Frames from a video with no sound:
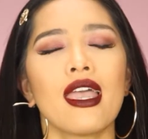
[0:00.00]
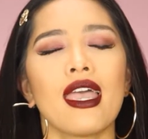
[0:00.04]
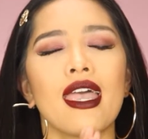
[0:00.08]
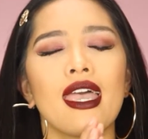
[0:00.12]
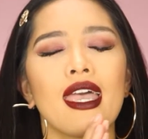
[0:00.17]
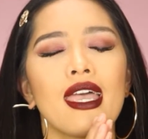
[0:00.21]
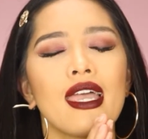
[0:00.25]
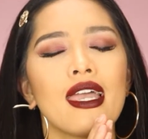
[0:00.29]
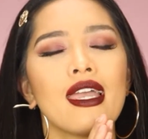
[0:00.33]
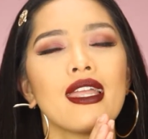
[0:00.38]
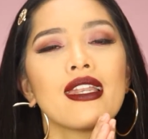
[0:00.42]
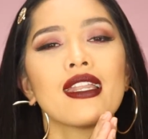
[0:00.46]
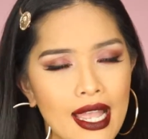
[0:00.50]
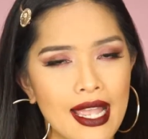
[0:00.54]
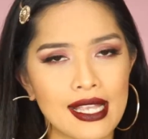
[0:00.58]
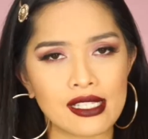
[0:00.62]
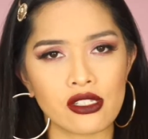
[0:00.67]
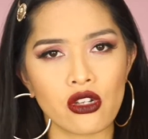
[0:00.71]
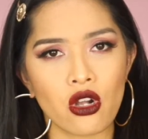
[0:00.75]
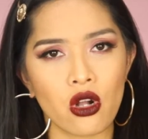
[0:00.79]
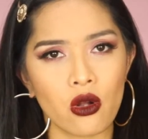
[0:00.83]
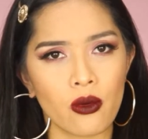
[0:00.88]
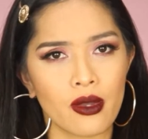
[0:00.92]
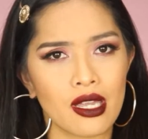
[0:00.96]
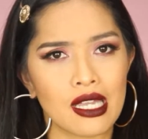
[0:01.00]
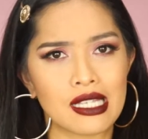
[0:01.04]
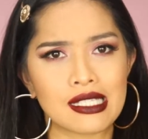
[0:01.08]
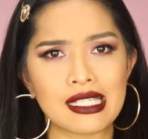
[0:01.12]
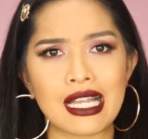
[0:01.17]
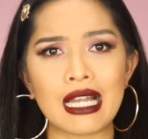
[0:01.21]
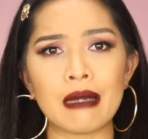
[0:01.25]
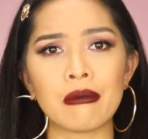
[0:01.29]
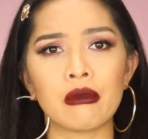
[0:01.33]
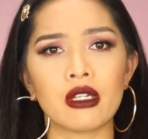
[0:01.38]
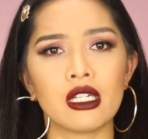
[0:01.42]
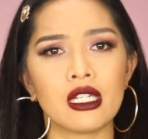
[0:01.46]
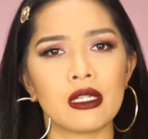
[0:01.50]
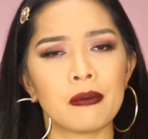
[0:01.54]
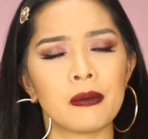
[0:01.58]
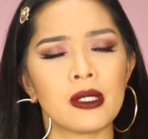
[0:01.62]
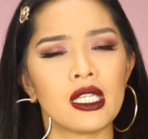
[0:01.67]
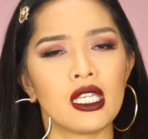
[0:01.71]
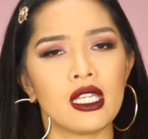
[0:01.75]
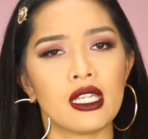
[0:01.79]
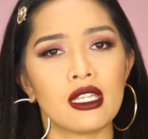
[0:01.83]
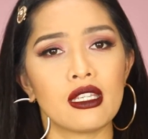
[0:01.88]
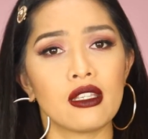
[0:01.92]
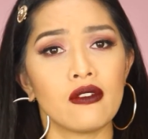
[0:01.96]
And as always, I'm going to
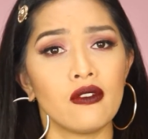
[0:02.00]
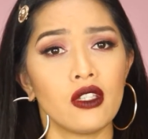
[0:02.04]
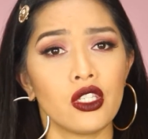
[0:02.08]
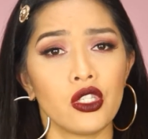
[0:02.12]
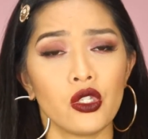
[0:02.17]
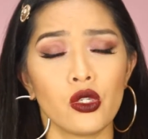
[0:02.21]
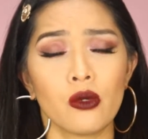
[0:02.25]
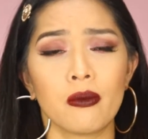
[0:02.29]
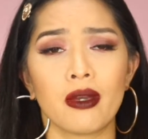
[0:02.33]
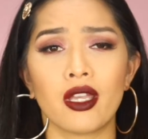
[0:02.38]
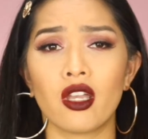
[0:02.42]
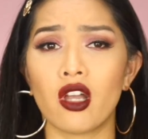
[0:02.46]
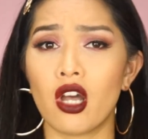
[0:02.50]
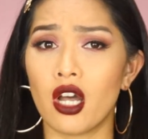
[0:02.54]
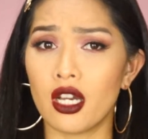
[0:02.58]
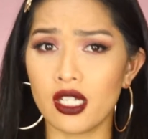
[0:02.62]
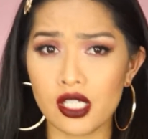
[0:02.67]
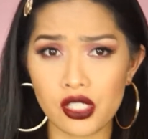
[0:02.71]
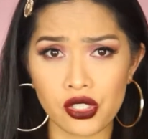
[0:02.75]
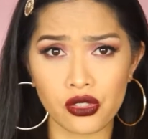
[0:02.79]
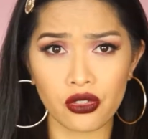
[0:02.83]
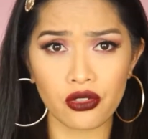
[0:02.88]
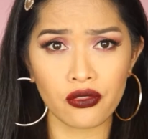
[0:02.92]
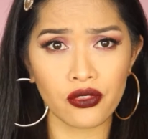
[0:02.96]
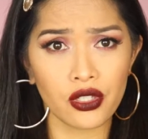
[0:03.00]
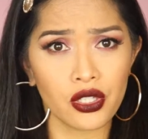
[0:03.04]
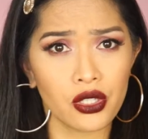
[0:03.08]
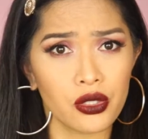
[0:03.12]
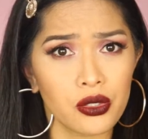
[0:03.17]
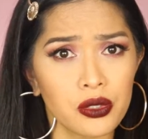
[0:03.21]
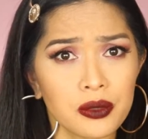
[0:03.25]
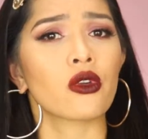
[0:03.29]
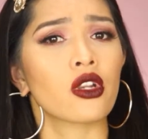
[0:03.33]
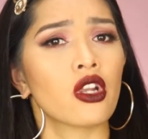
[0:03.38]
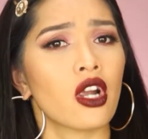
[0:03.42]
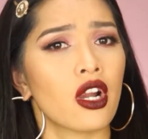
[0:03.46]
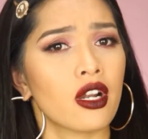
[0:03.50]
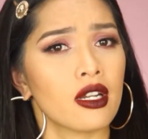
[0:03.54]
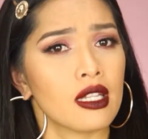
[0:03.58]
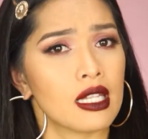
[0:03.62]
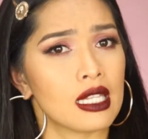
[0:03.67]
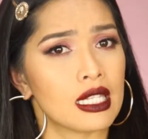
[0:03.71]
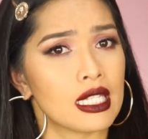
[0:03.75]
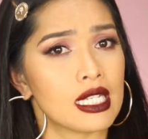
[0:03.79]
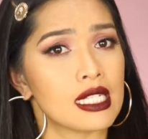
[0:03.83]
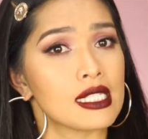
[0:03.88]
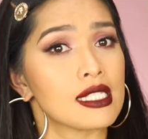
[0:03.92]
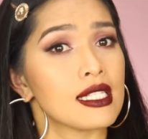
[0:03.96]
be giving you my honest review
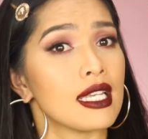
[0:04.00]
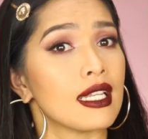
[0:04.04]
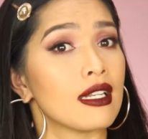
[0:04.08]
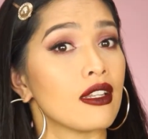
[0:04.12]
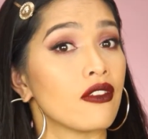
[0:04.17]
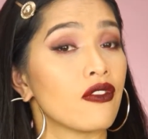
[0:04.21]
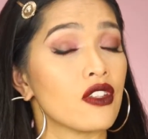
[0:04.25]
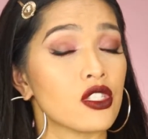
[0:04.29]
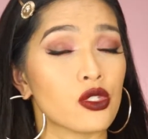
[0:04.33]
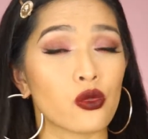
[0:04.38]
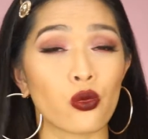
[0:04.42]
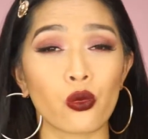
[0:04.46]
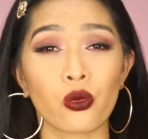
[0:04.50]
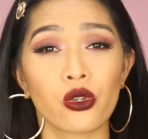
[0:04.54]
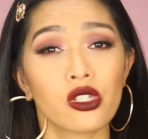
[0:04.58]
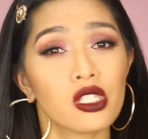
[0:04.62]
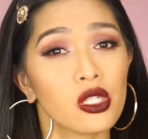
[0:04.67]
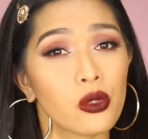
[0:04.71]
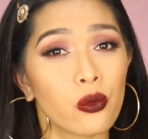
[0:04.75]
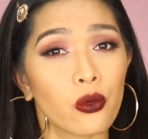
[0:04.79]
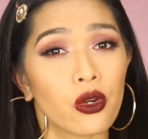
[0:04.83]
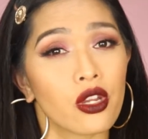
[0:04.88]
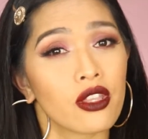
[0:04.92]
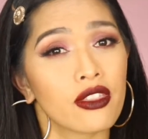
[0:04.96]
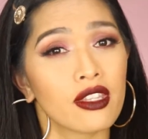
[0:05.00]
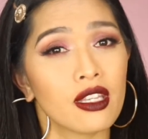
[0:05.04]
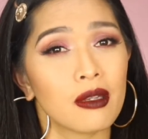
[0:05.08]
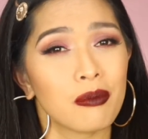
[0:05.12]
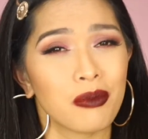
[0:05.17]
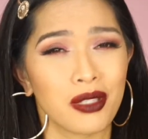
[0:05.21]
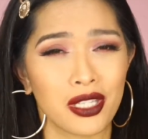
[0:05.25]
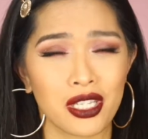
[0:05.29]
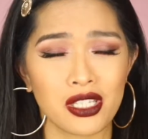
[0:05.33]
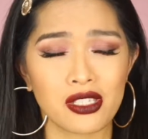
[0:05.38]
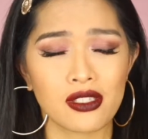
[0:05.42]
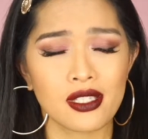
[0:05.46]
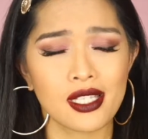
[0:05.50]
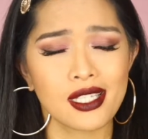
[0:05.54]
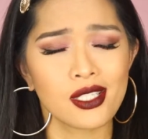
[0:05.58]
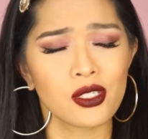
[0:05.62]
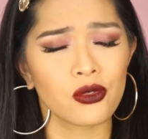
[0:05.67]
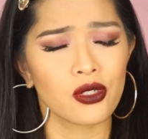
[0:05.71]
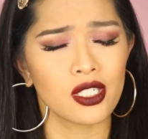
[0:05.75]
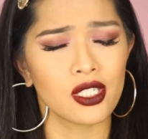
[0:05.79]
regarding this and if it's really worth it, because this